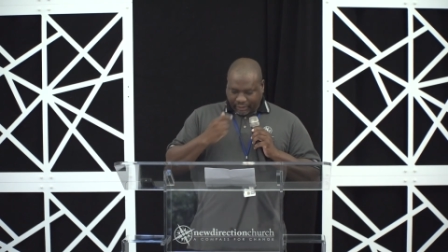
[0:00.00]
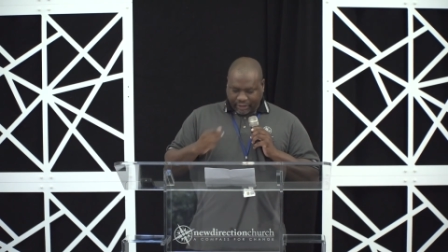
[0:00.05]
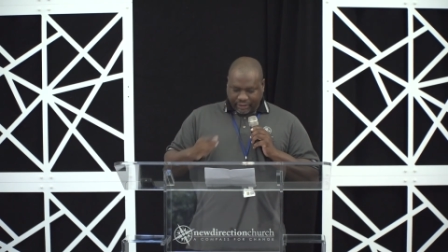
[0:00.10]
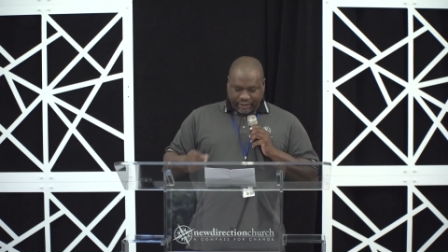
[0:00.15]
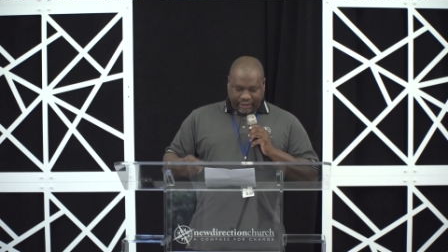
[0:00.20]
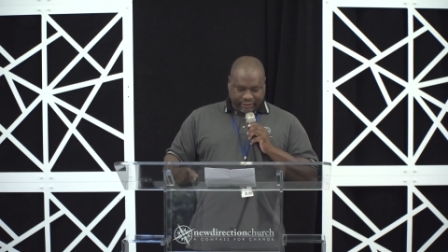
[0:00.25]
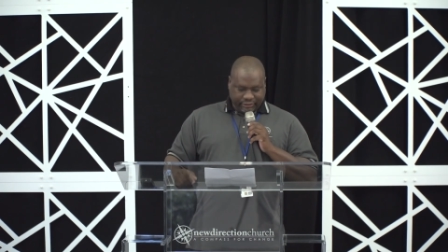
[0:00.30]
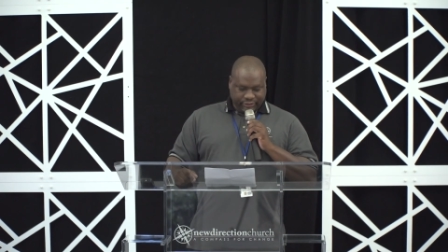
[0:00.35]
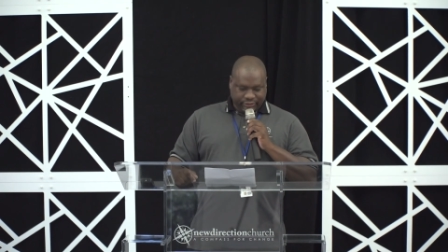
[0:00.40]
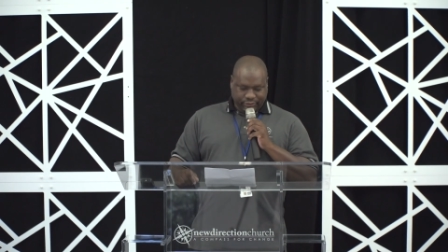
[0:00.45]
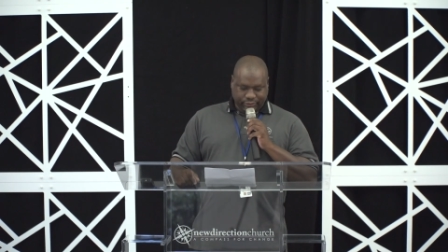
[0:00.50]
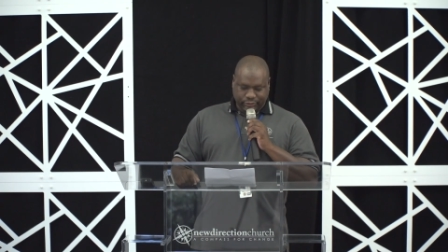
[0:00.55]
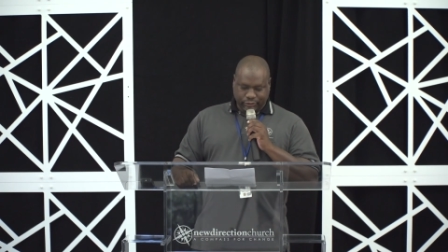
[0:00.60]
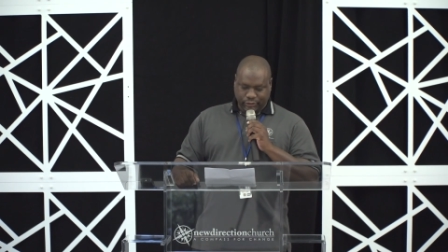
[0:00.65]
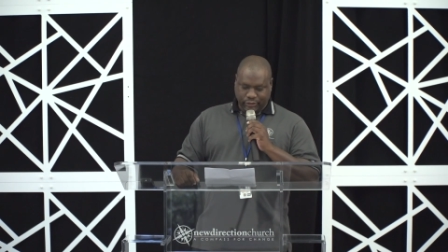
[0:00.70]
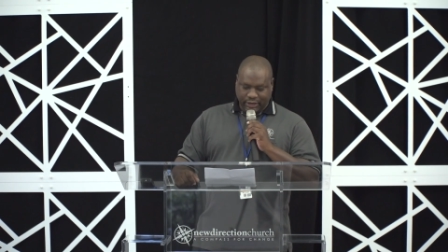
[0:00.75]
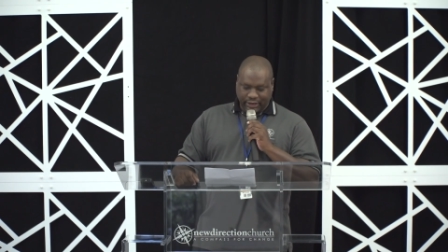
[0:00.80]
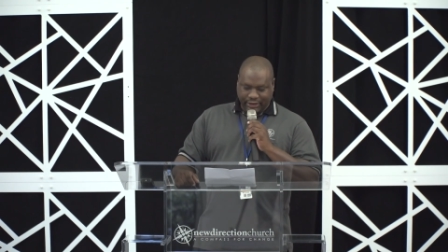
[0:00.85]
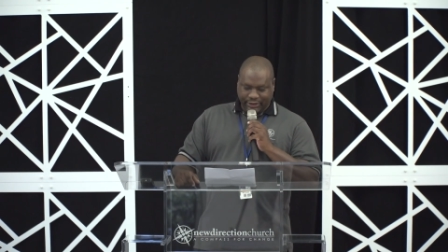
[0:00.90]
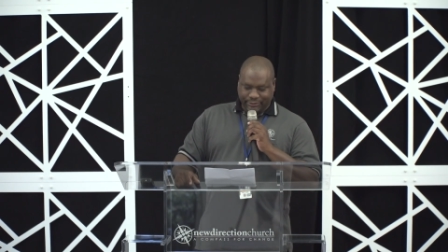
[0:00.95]
Yes,
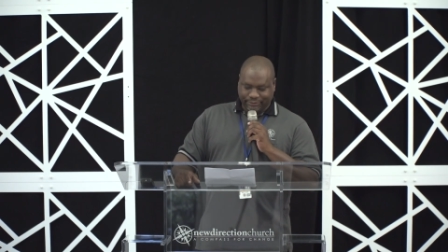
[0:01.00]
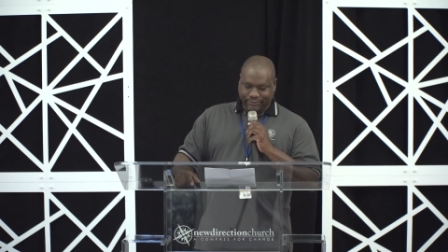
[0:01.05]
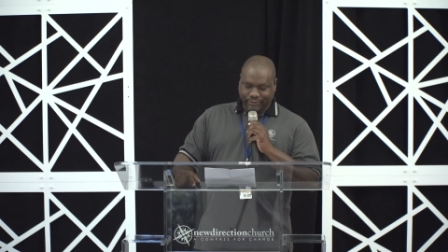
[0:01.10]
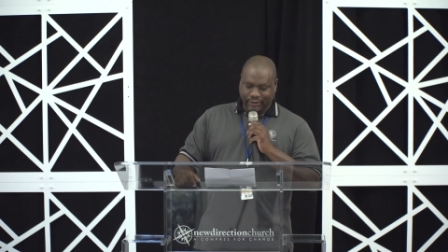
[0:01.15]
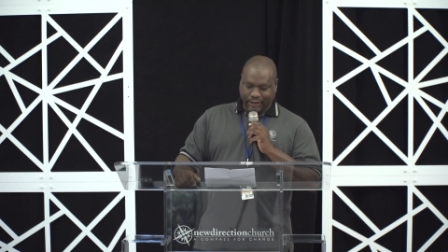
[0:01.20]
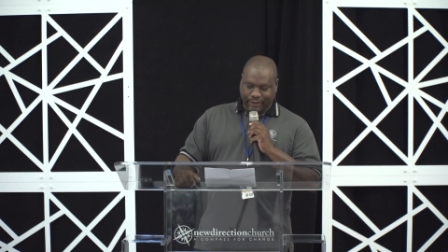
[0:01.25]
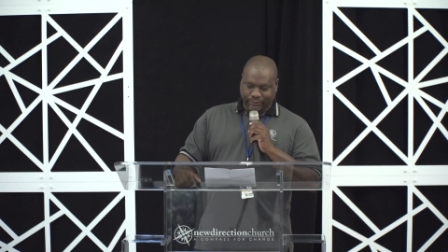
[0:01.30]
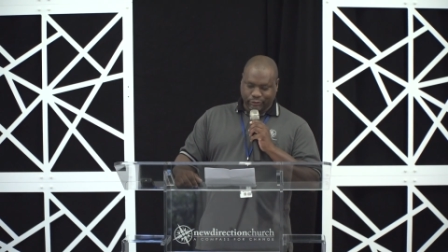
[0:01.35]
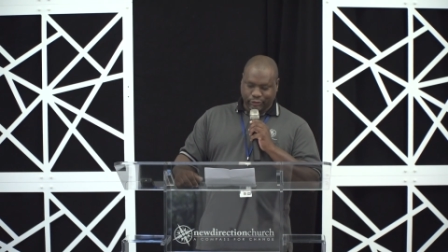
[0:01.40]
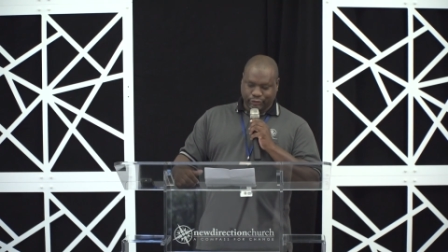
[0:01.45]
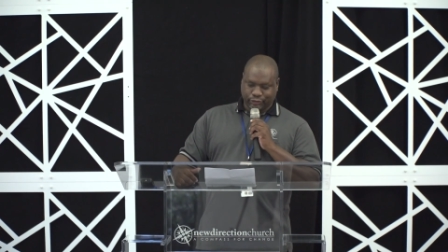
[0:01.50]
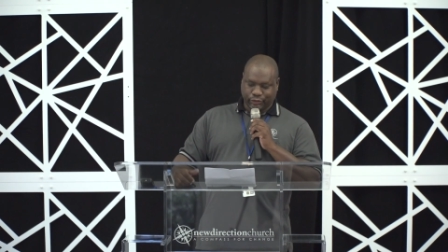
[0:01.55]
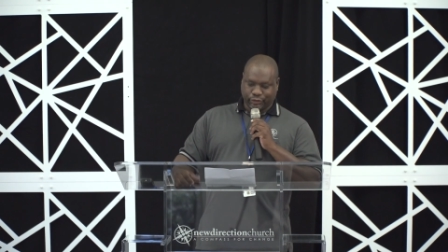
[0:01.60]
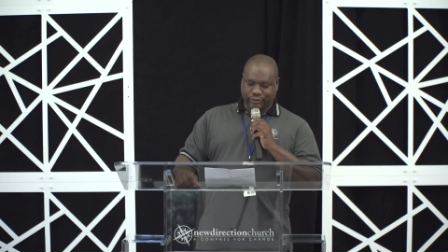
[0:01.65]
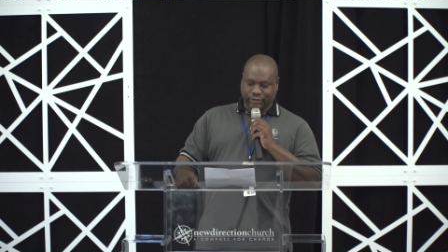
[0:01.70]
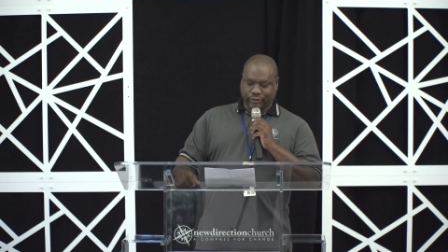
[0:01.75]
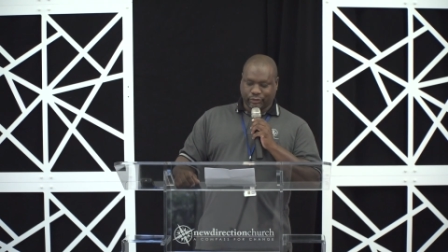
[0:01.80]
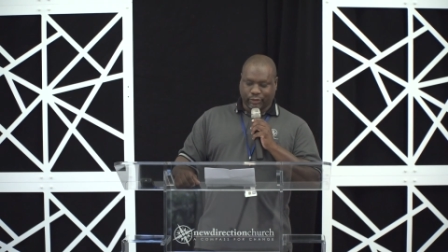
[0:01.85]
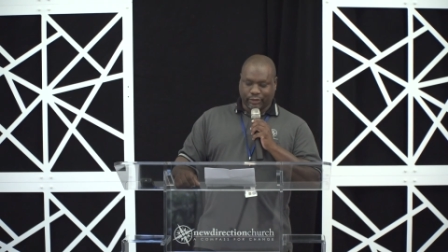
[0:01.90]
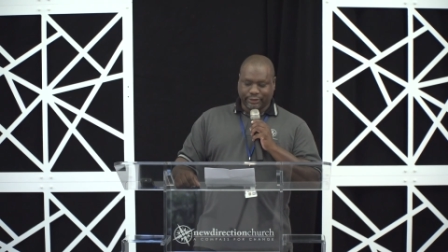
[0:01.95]
today I'm the
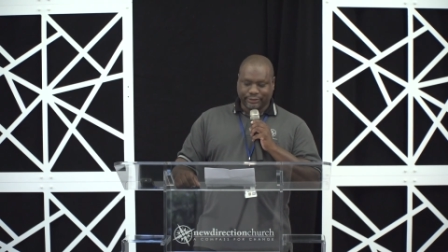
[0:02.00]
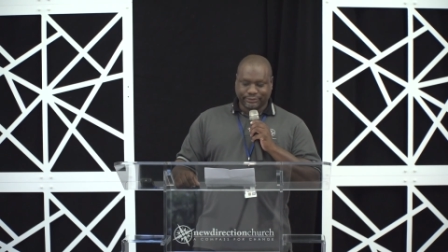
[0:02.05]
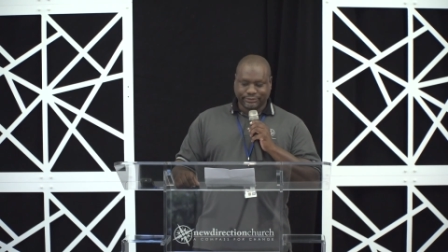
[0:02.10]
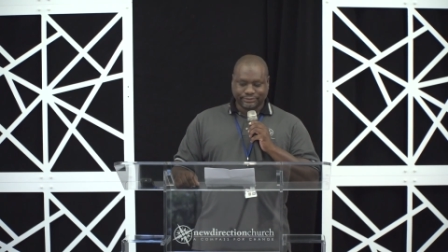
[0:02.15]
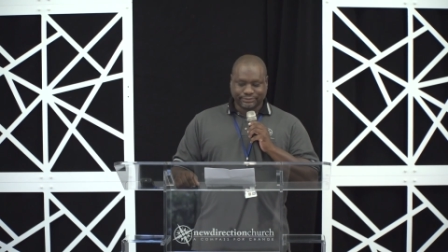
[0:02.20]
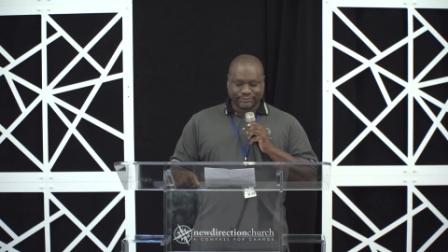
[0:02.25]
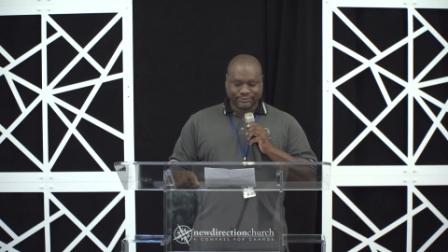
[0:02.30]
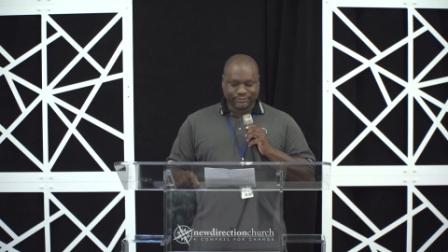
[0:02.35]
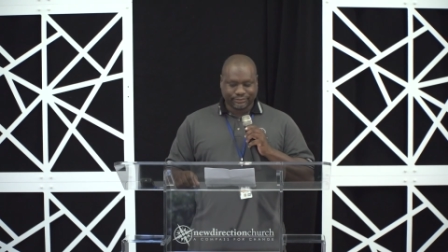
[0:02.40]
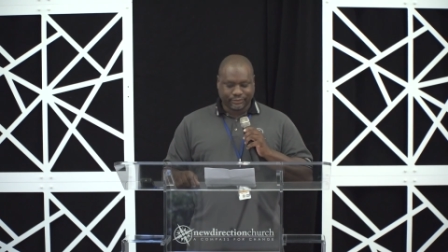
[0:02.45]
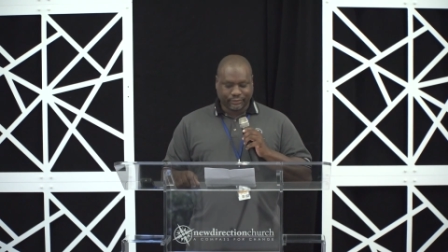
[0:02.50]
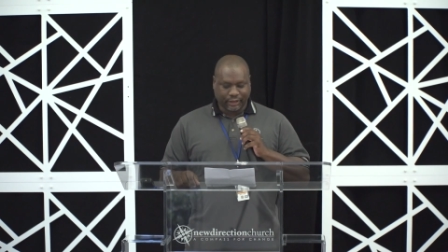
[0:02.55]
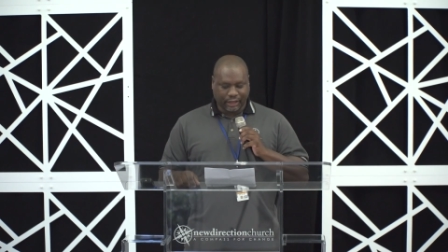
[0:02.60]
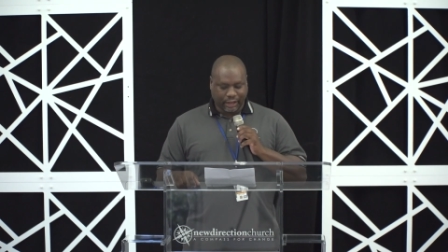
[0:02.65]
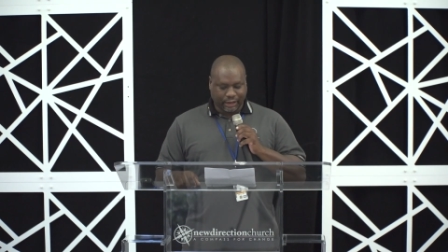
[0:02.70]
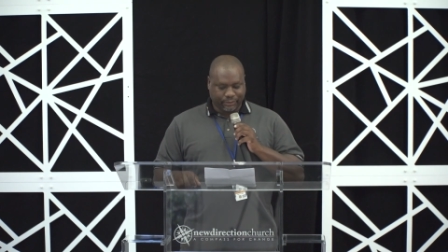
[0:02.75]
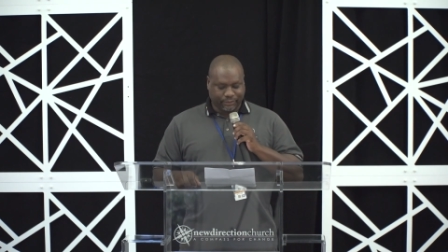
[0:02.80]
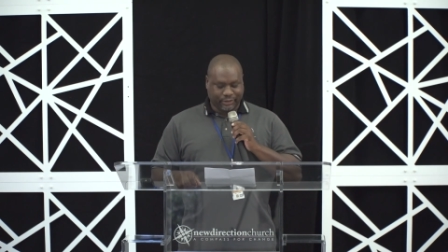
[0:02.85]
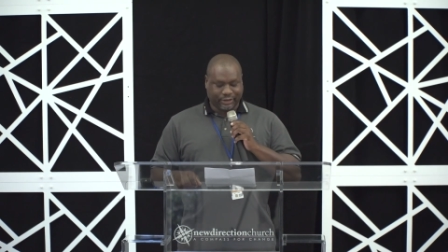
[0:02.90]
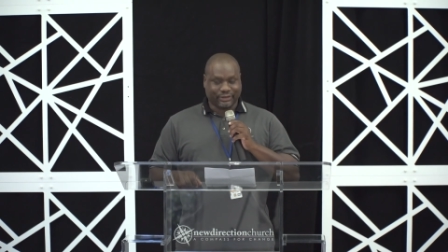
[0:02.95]
chosen one.
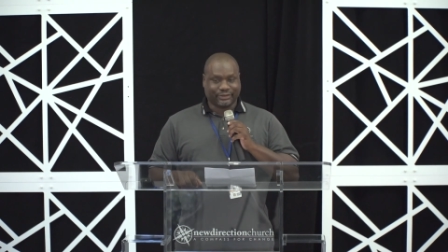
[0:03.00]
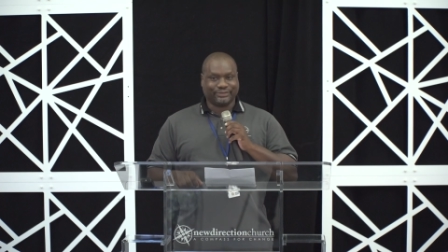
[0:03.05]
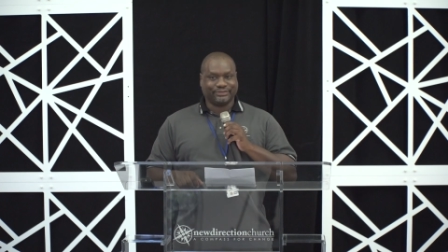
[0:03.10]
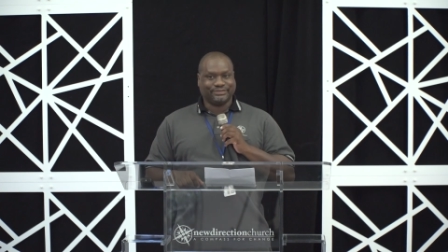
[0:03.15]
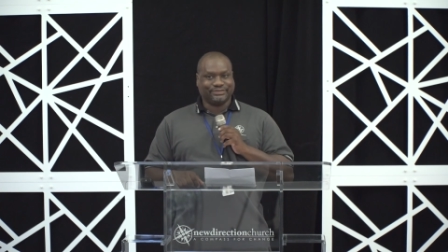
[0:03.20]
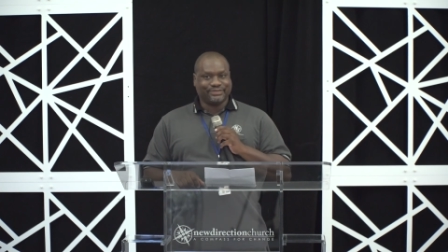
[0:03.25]
I be.